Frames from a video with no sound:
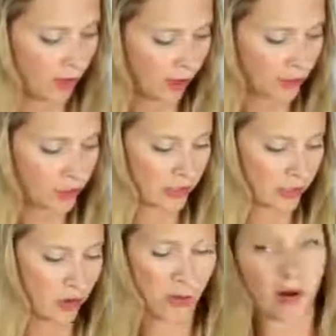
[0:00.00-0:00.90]
I'll just let
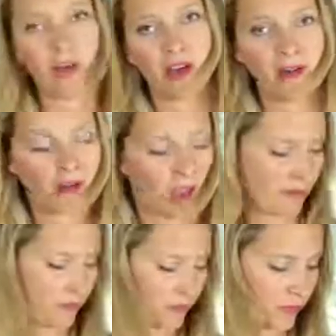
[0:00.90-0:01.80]
you know when I'm done,
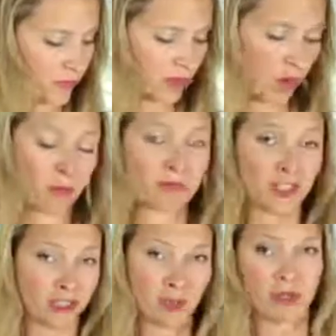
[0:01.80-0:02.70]
okay? Don't
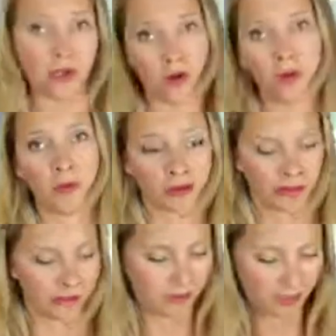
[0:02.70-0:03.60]
just let me do all the
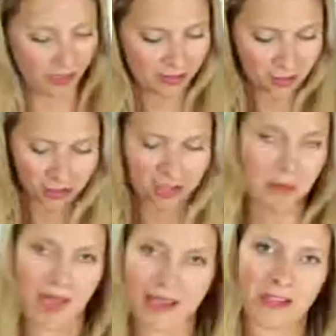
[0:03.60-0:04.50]
work. Please, just sit
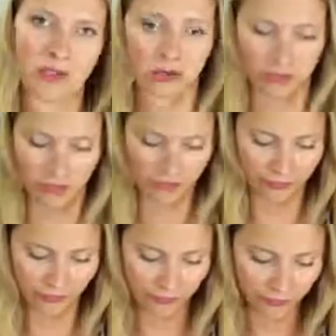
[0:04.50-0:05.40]
back, enjoy yourself.
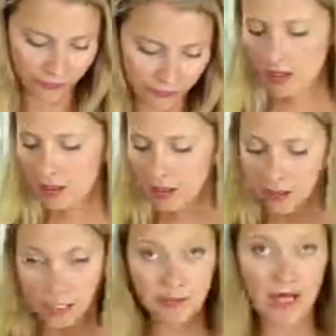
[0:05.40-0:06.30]
Now to
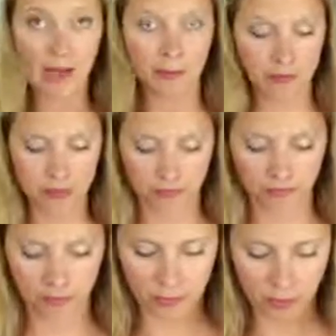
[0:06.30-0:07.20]
keep the apples
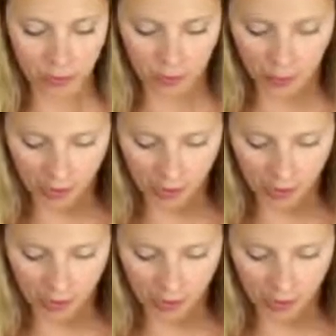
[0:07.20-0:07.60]
from turning